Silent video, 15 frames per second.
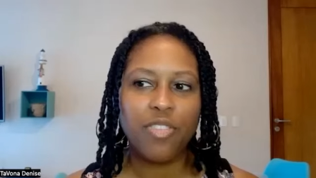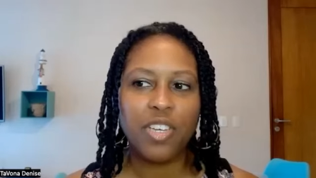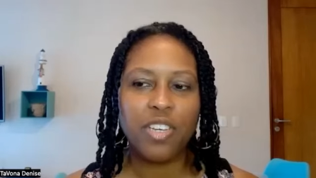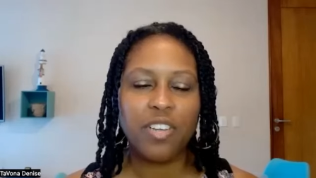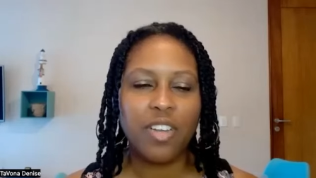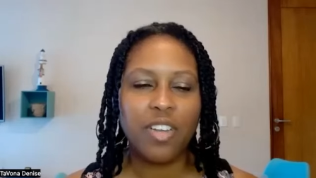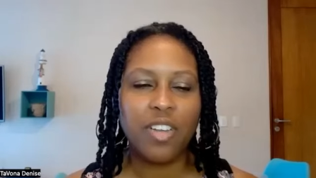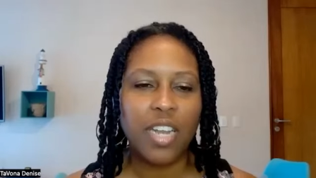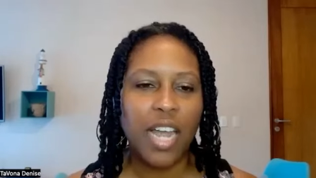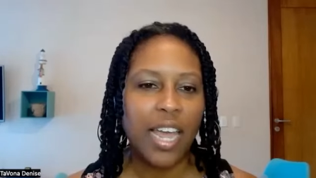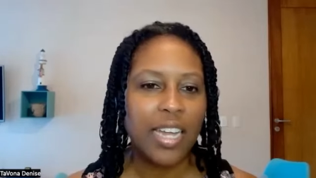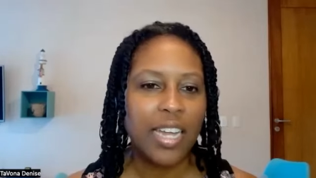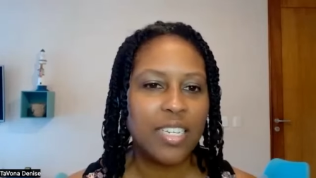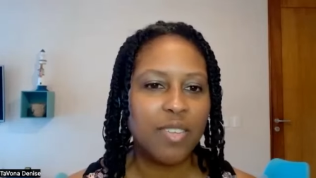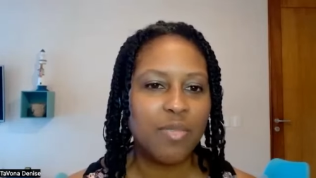feel yeah.
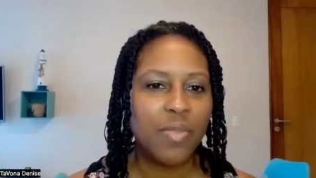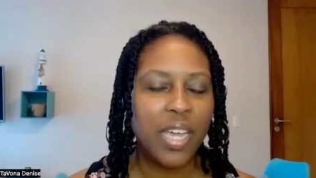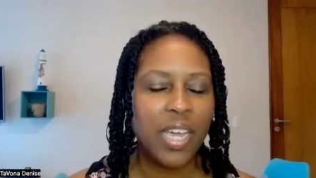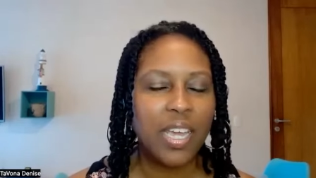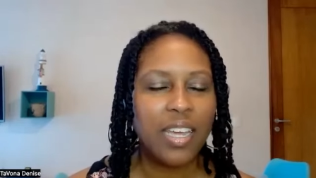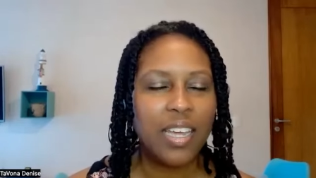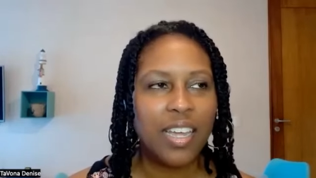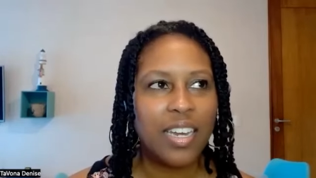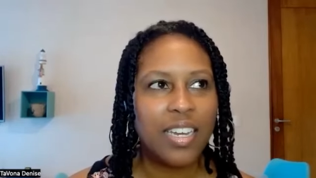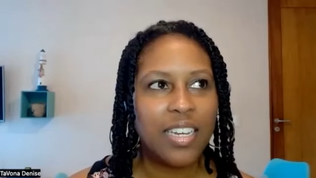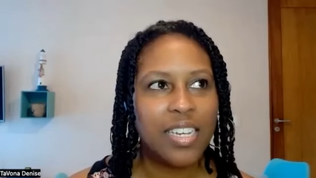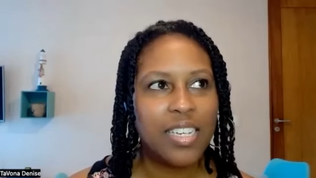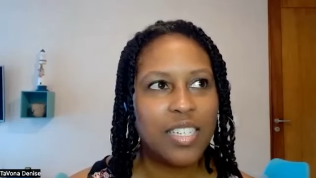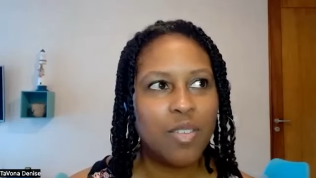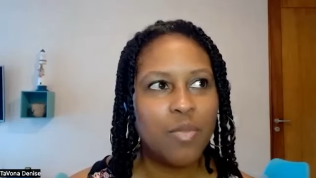like to me? And
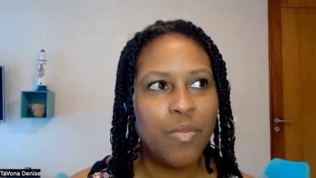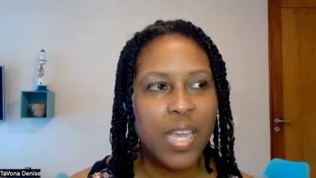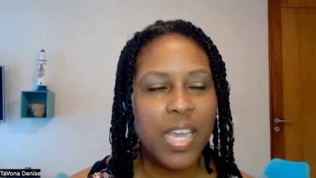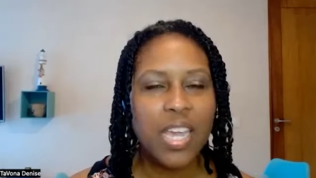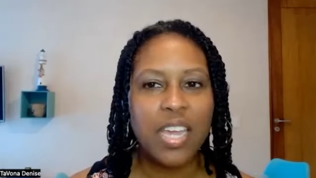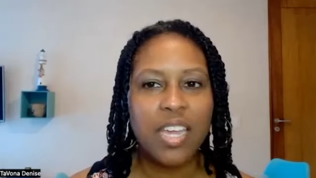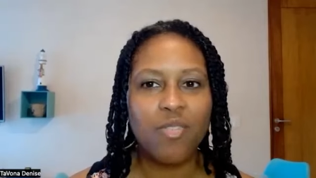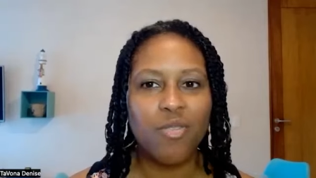to me,